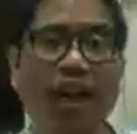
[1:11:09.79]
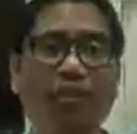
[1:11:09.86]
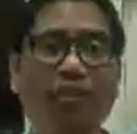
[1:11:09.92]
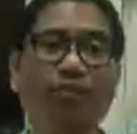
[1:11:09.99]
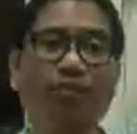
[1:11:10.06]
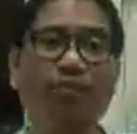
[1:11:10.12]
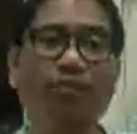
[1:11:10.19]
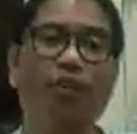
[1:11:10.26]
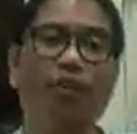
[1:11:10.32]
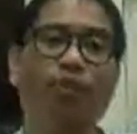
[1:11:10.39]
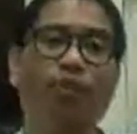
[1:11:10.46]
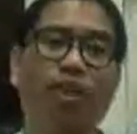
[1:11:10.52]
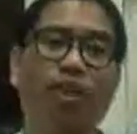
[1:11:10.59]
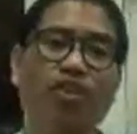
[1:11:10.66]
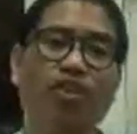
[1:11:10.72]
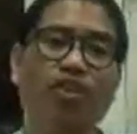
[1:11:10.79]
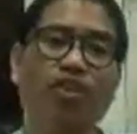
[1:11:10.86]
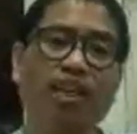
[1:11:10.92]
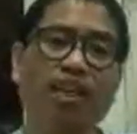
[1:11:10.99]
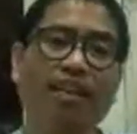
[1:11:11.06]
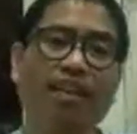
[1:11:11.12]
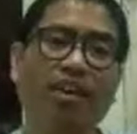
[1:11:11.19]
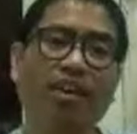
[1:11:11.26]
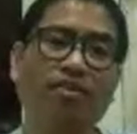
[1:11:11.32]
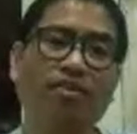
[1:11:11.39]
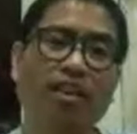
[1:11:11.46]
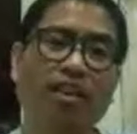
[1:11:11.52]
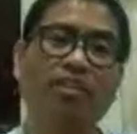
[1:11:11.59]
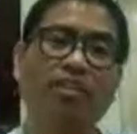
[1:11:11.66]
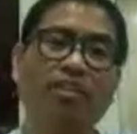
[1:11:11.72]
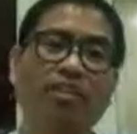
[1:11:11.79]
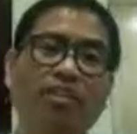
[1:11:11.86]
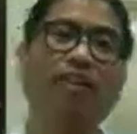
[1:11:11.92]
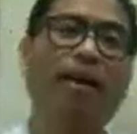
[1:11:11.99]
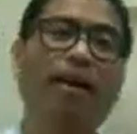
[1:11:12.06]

have rich in antioxidants,